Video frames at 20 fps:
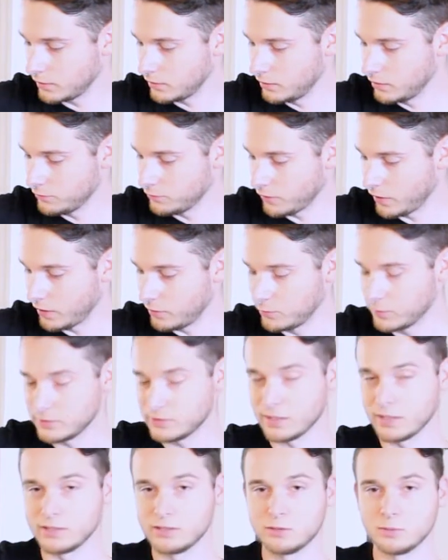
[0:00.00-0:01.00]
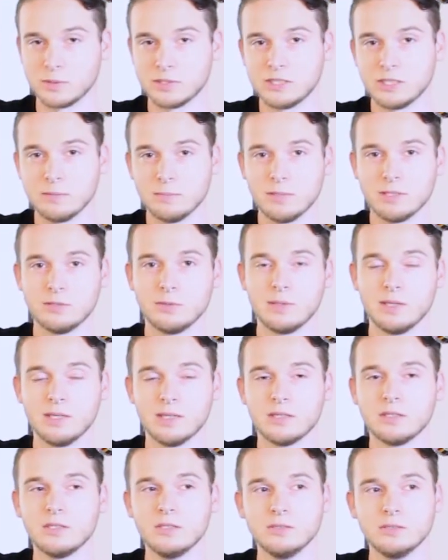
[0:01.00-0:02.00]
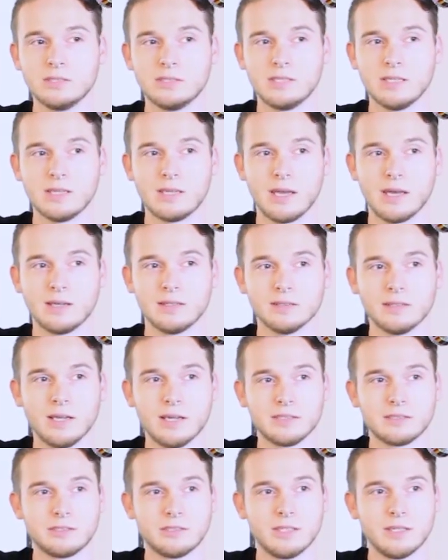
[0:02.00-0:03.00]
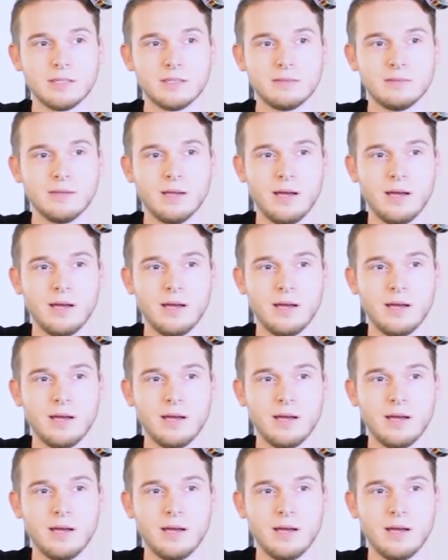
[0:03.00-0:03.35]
if I was like switching between acoustic and electric,